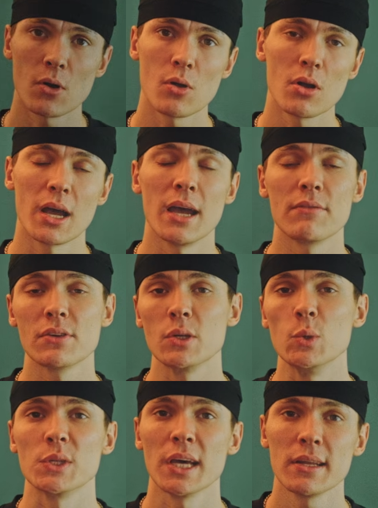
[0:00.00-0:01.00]
all, every
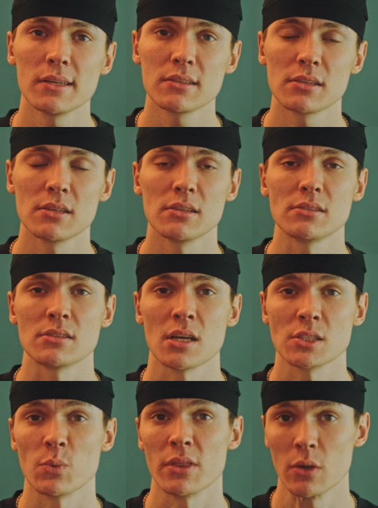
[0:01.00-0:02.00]
good edit
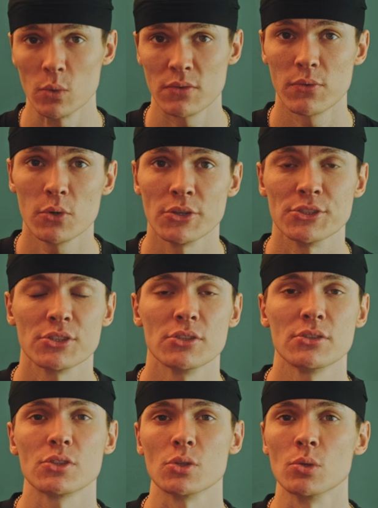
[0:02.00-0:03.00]
starts with good footage.
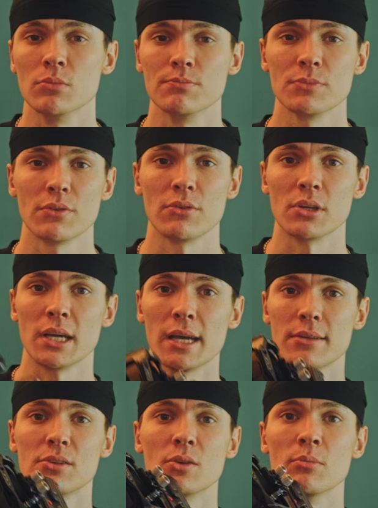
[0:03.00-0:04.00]
So
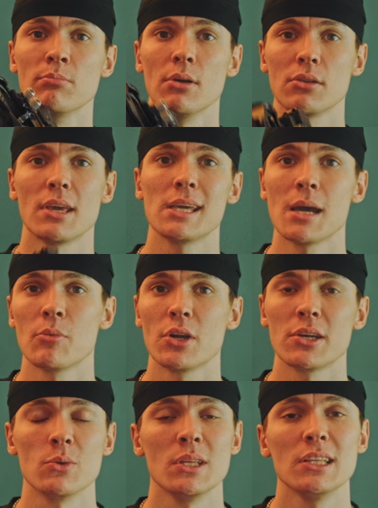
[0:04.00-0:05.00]
forget your bulky
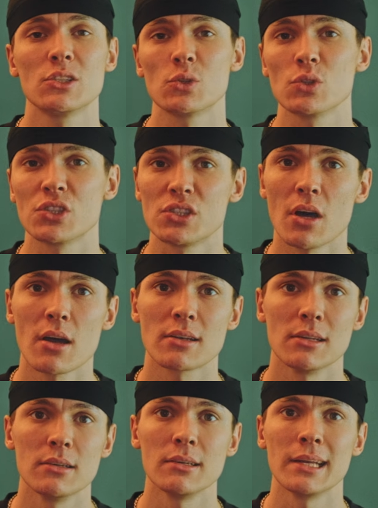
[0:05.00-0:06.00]
camera, you need to start
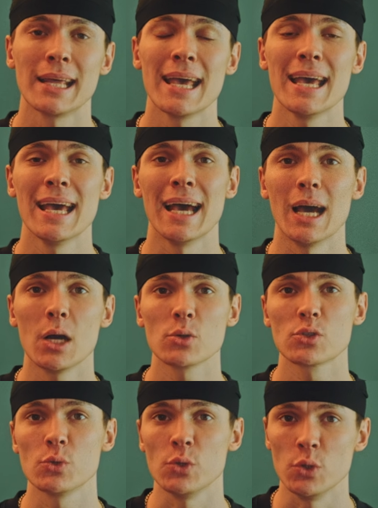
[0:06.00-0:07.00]
learning how
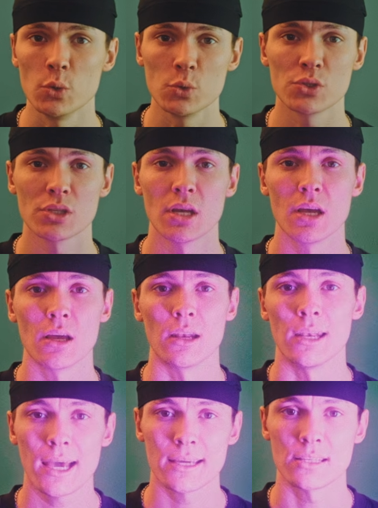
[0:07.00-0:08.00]
to use
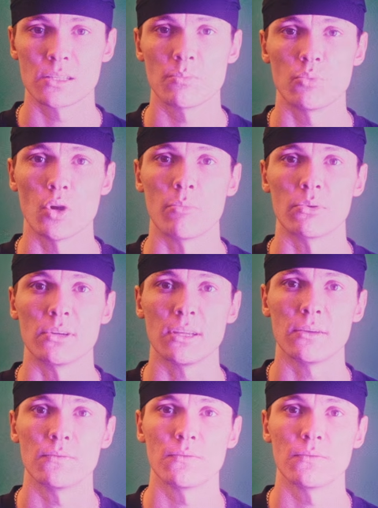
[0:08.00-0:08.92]
light properly.